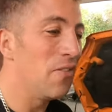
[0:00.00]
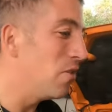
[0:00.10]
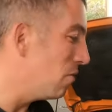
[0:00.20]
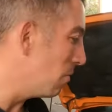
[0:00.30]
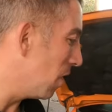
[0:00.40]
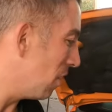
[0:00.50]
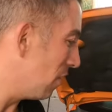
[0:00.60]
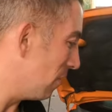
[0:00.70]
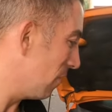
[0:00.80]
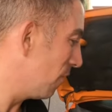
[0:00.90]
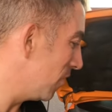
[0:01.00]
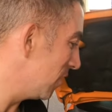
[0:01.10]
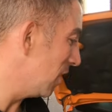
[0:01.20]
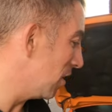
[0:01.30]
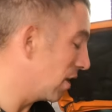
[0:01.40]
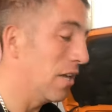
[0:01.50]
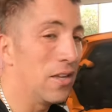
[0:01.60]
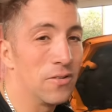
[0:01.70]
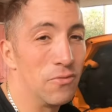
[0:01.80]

if you are fitting a